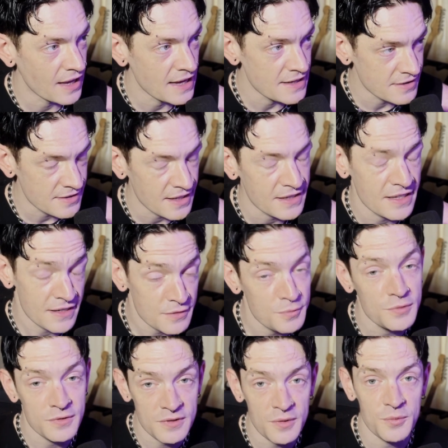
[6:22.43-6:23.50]
He said this
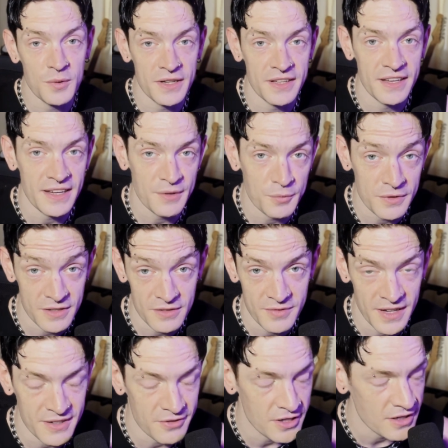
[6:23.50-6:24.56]
was the one that was his
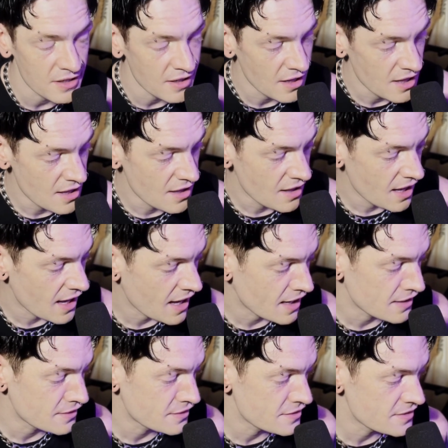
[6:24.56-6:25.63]
favorite,
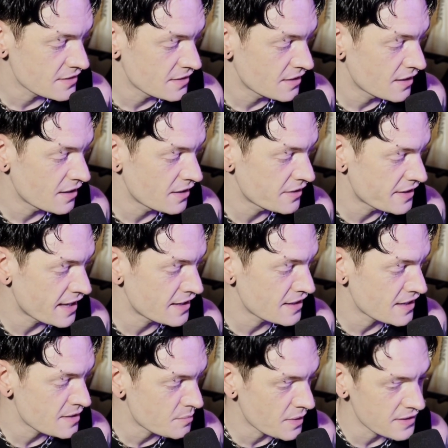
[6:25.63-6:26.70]
and then
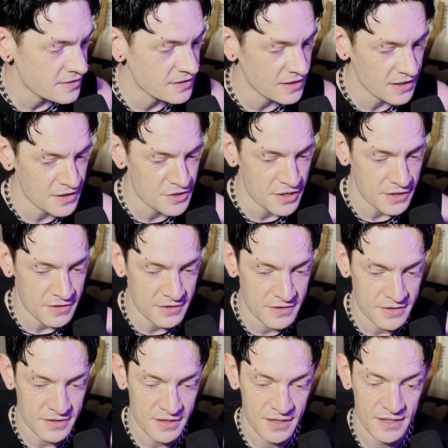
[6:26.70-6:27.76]
he basically
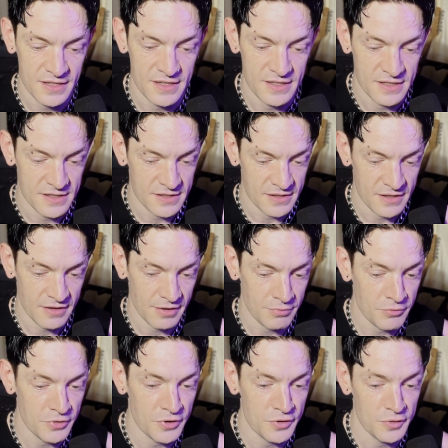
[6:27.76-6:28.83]
just
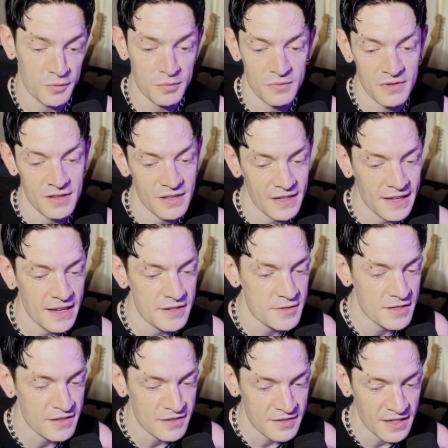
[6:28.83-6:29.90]
threw the
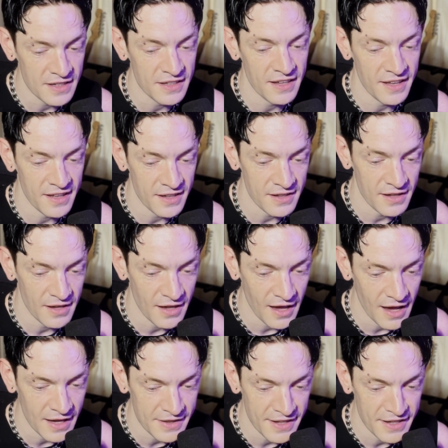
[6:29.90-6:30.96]
kitchen sink at it
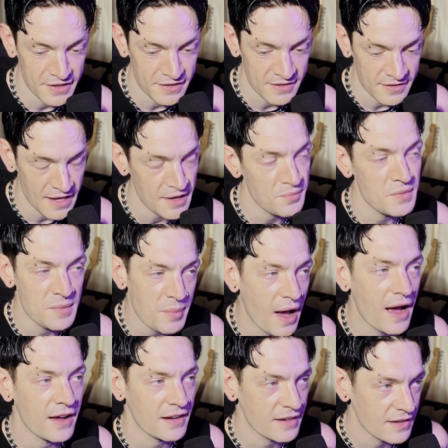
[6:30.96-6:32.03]
and then sent me
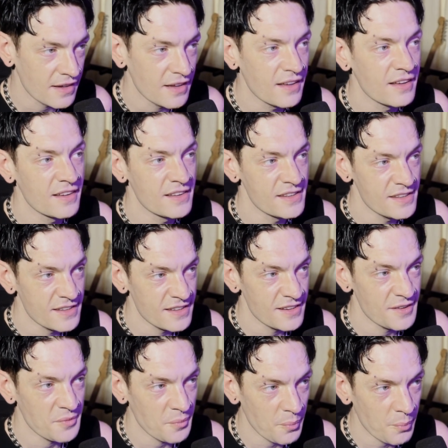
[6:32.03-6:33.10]
back
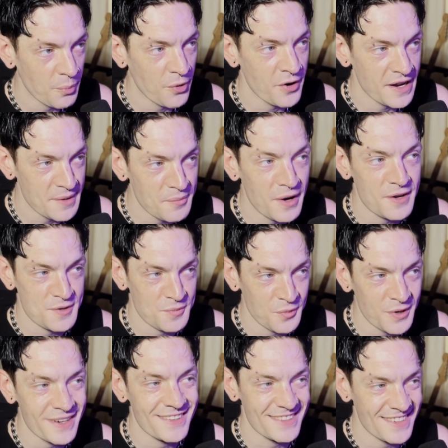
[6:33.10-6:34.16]
pretty much
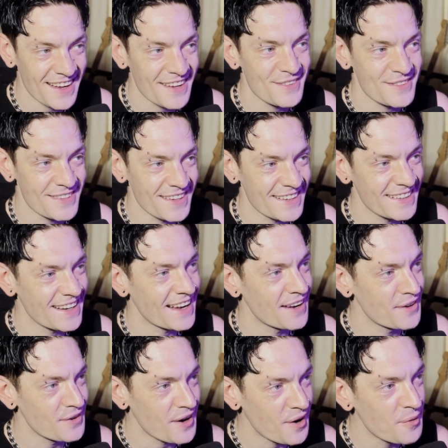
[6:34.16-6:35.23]
what it sounds like
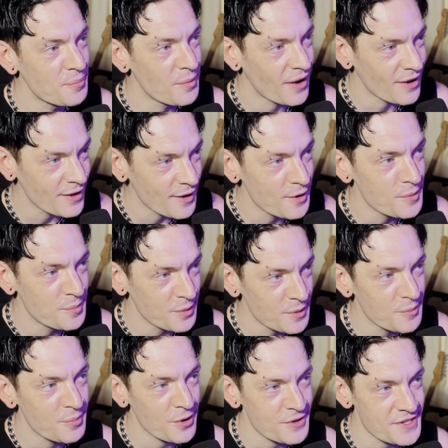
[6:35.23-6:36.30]
now. I'll open the
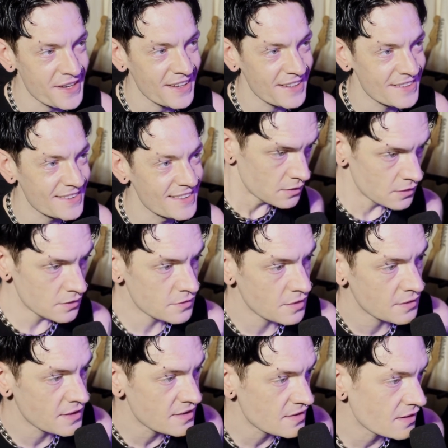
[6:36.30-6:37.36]
project. So
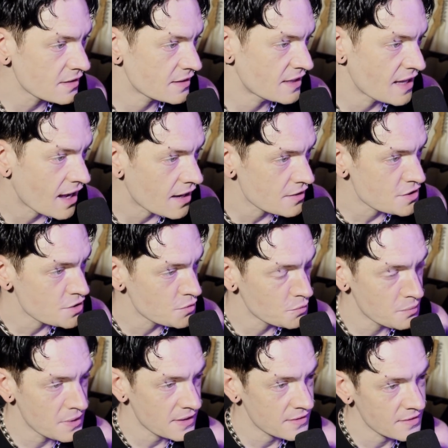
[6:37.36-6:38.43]
these are like the actual
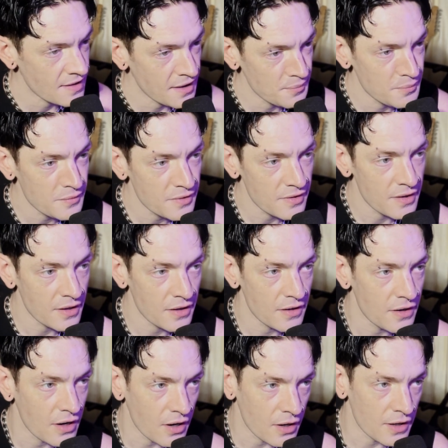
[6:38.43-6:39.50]
mixed stems that
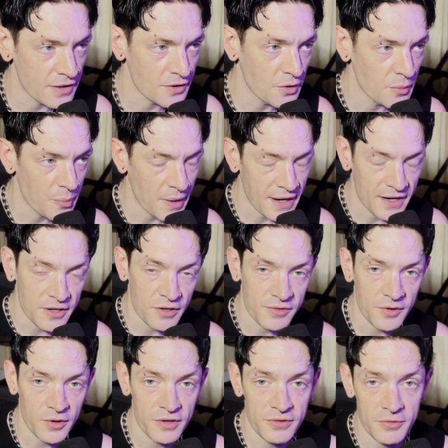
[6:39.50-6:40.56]
I got back off
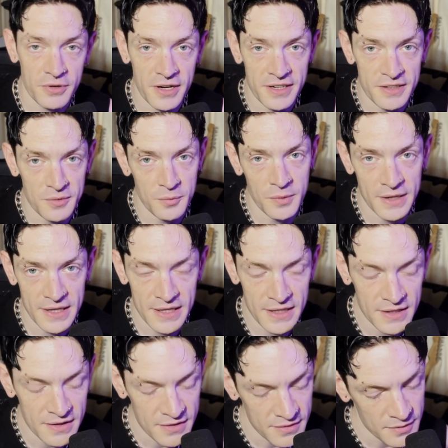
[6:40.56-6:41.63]
Oliver Wright, that
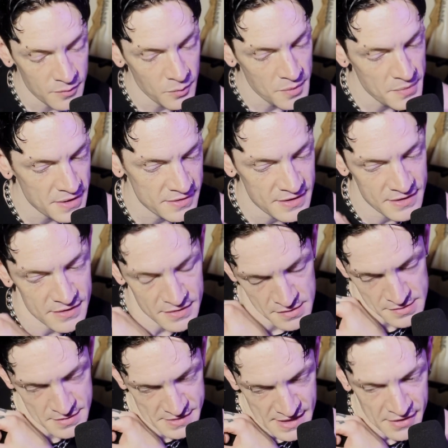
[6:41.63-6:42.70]
we mixed it
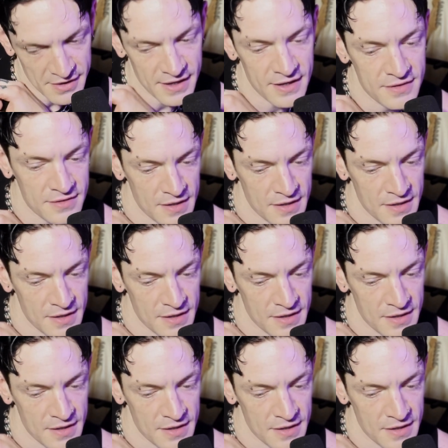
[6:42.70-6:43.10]
down at his.